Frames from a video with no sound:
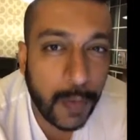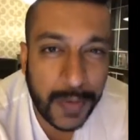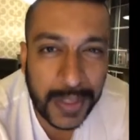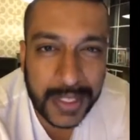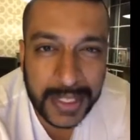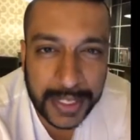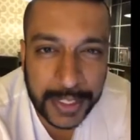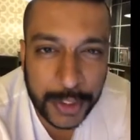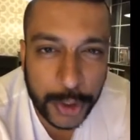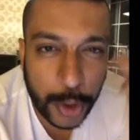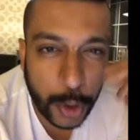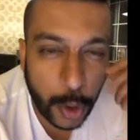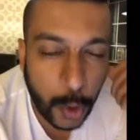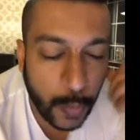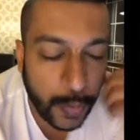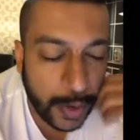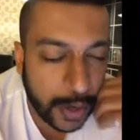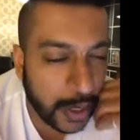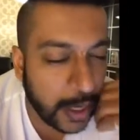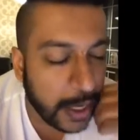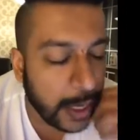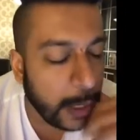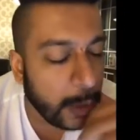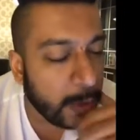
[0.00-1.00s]
Obviously, it's
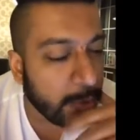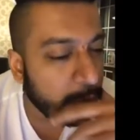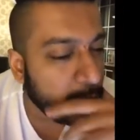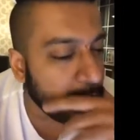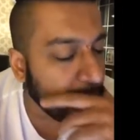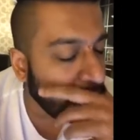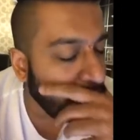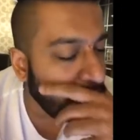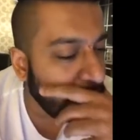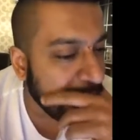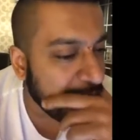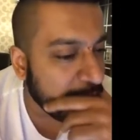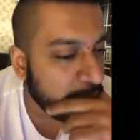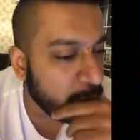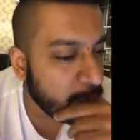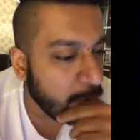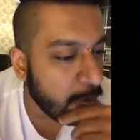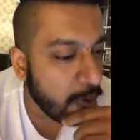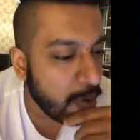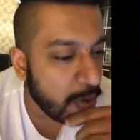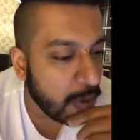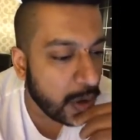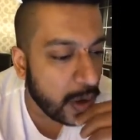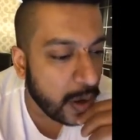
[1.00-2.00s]
nowhere close to
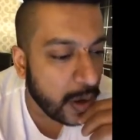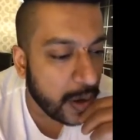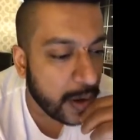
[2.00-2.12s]
Facebook